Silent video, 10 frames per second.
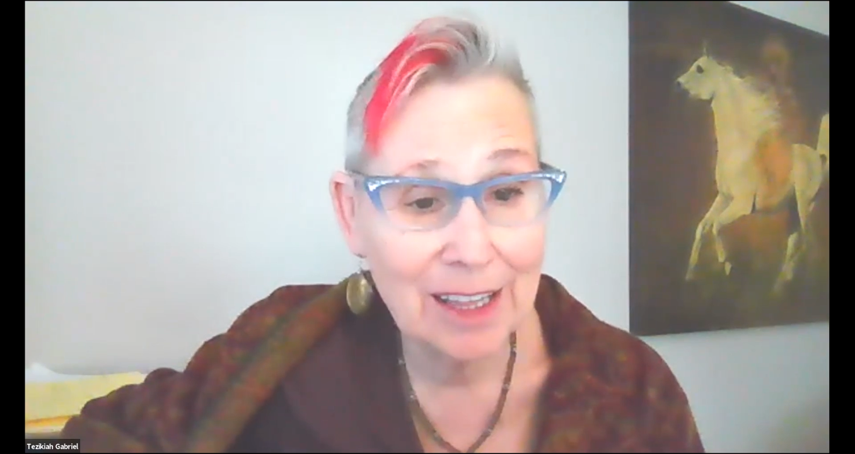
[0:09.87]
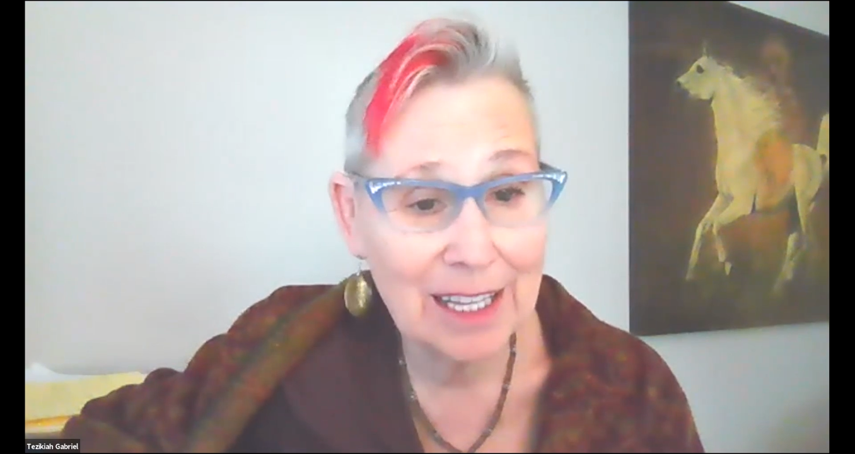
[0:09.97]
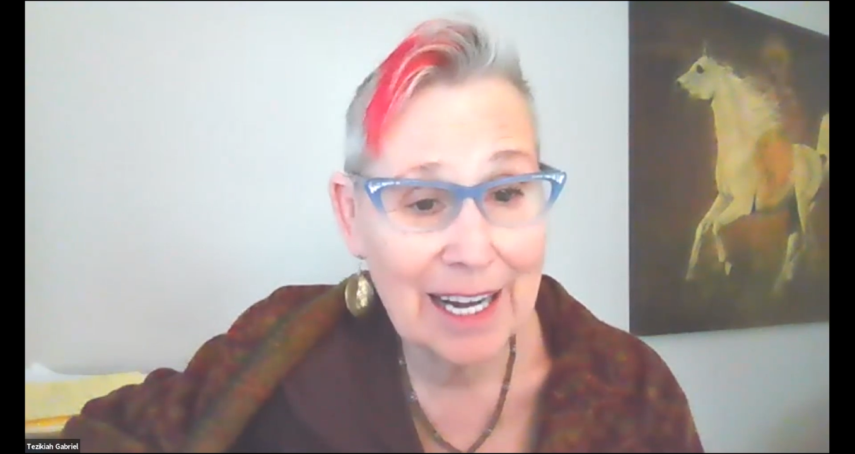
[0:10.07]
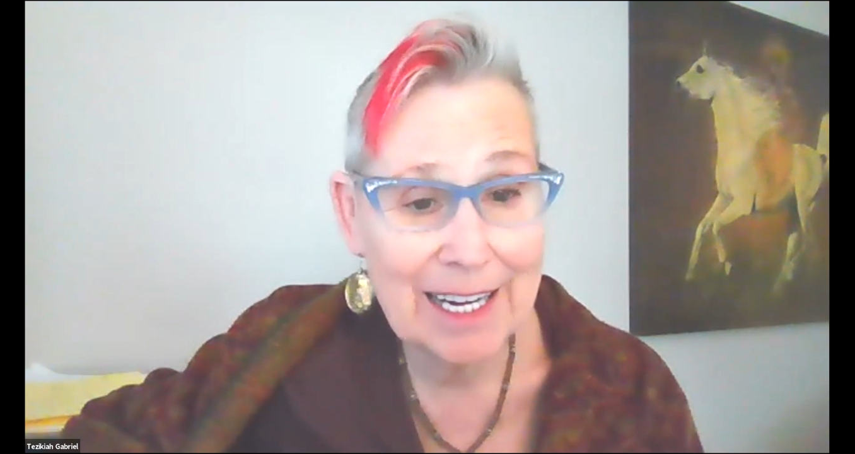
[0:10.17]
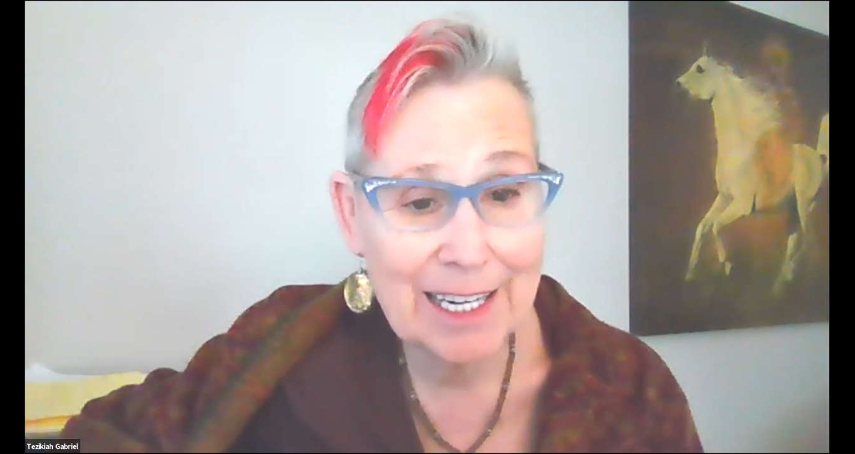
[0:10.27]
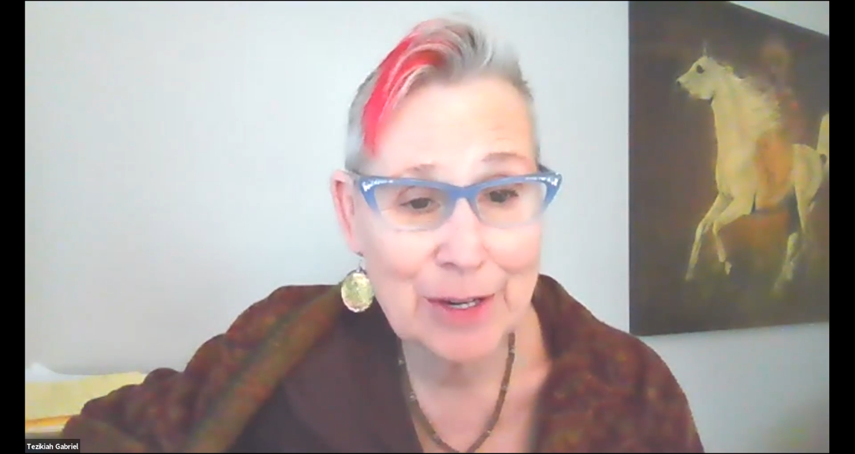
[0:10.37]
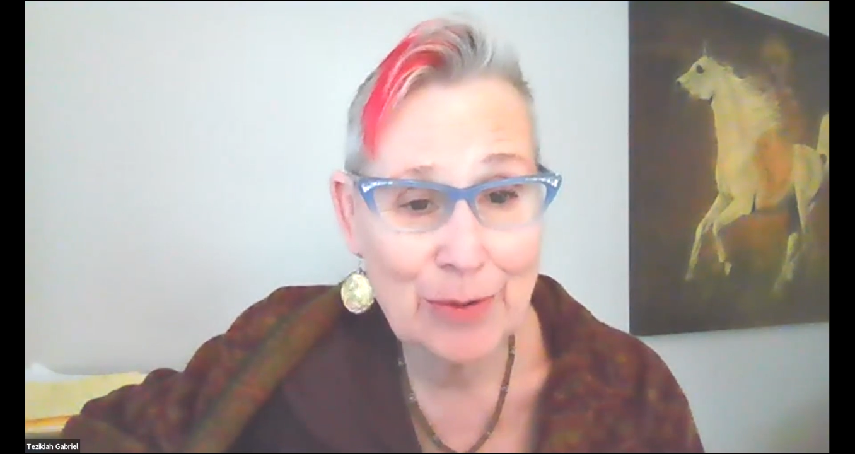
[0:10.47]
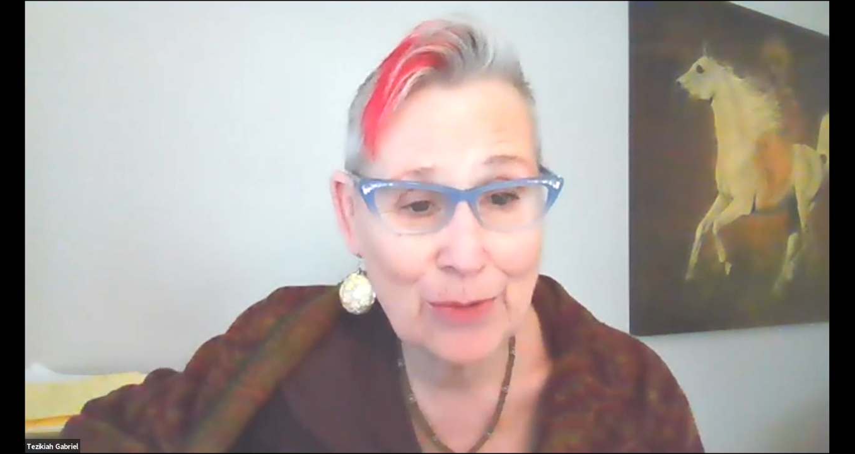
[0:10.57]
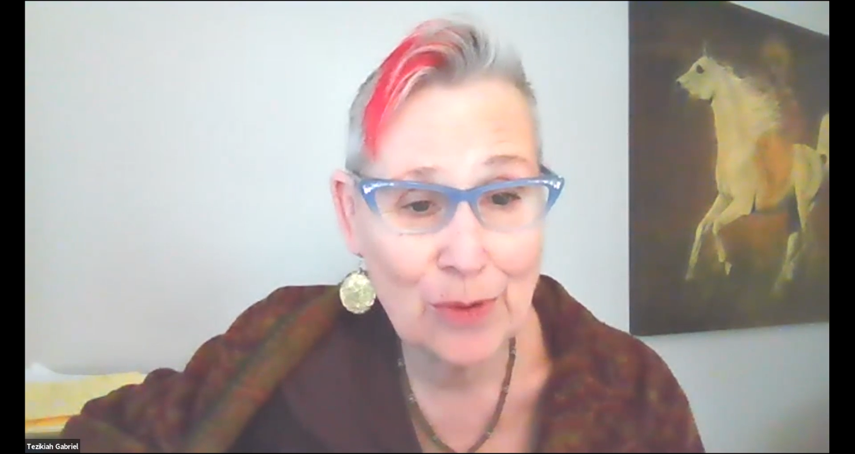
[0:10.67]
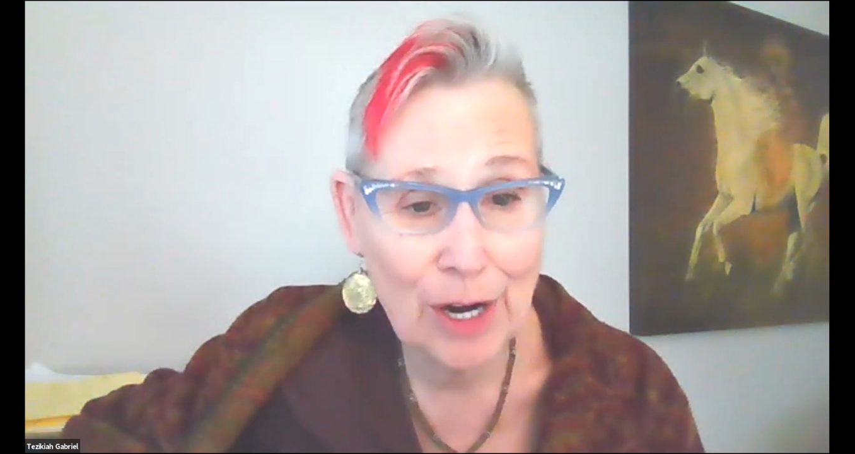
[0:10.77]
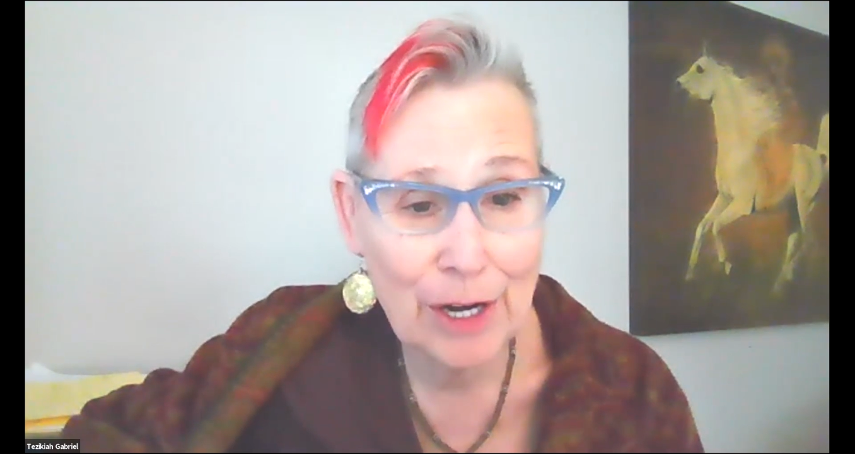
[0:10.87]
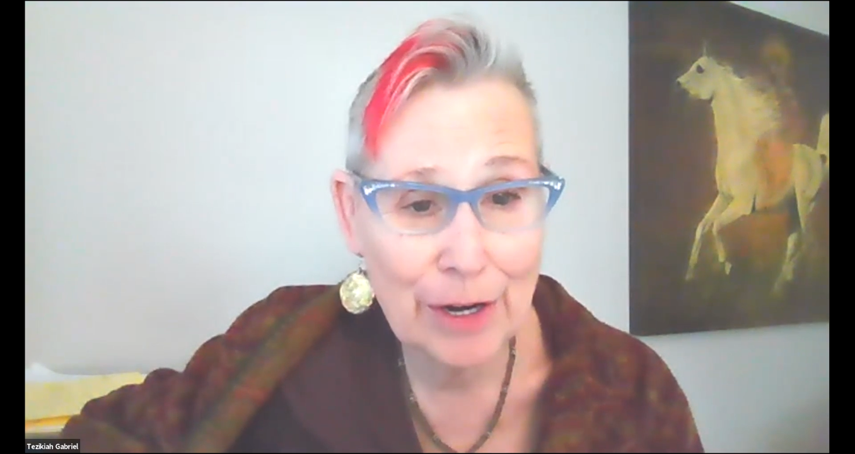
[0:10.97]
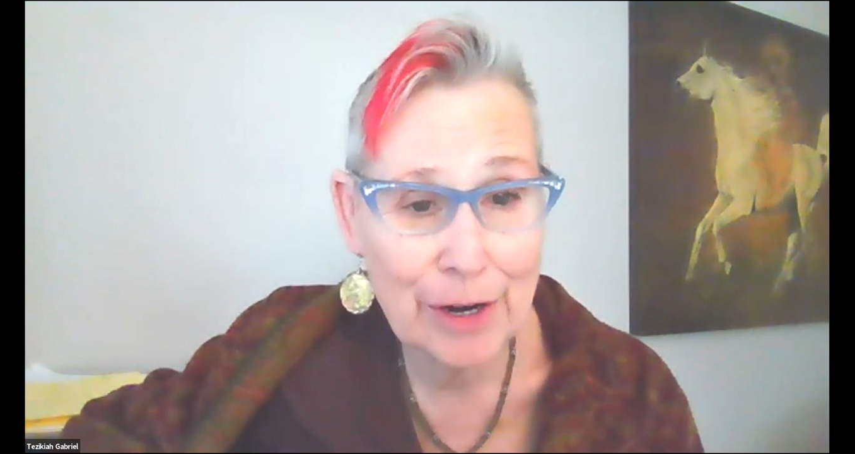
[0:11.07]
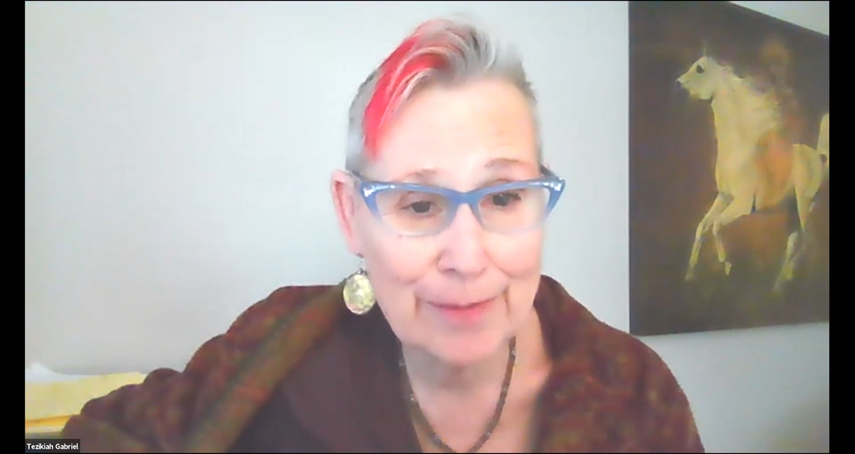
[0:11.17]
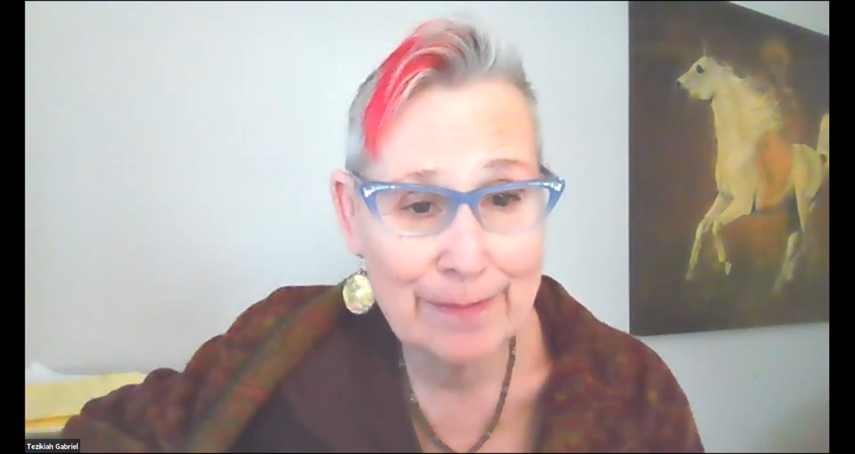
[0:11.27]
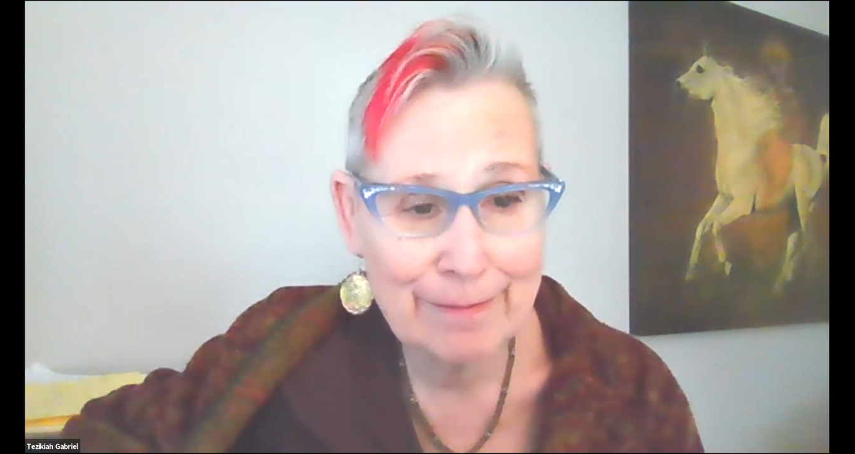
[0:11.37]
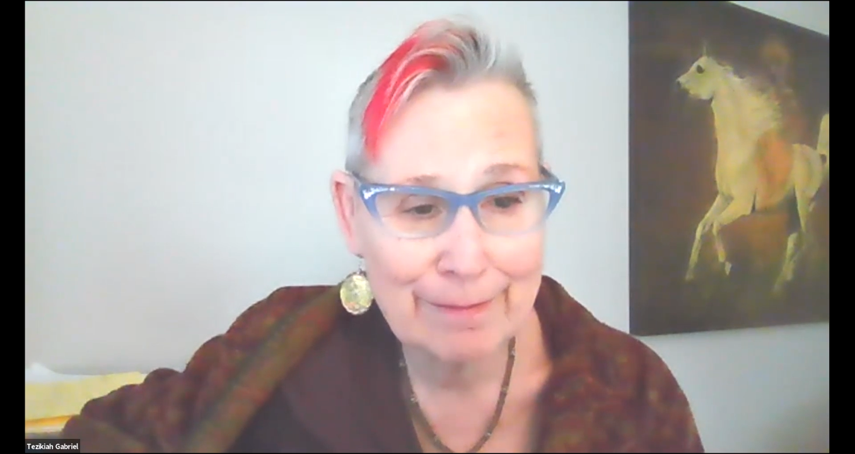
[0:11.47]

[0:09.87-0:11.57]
a light warrior.